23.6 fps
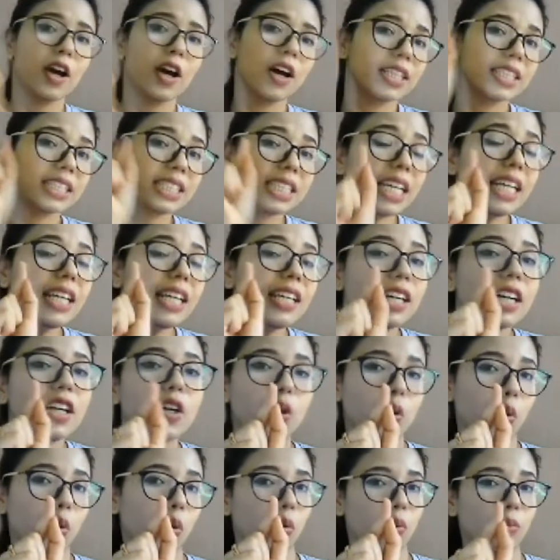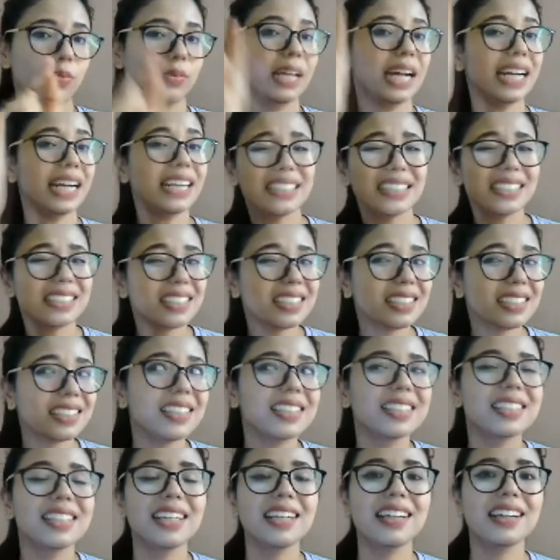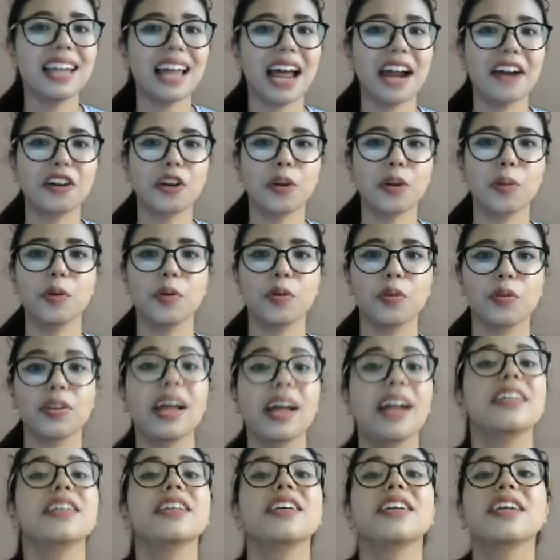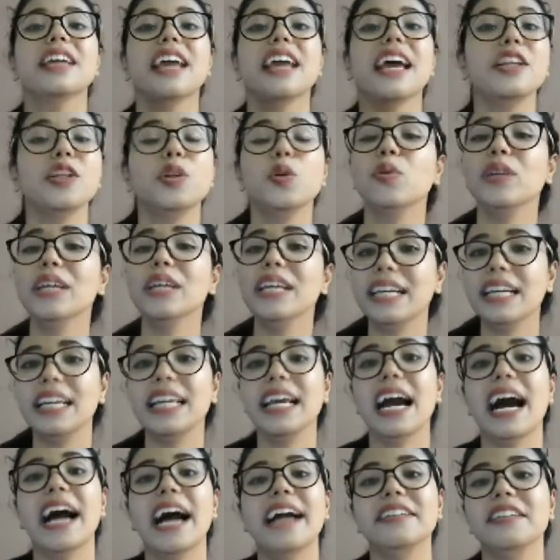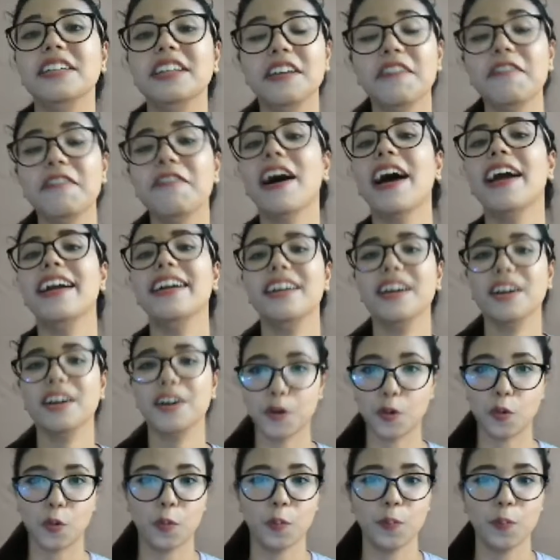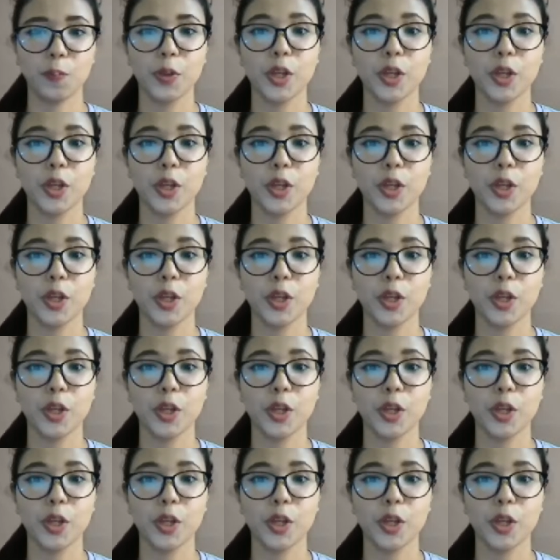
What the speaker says: single row, that this is a single attribute that can uniquely identify a row.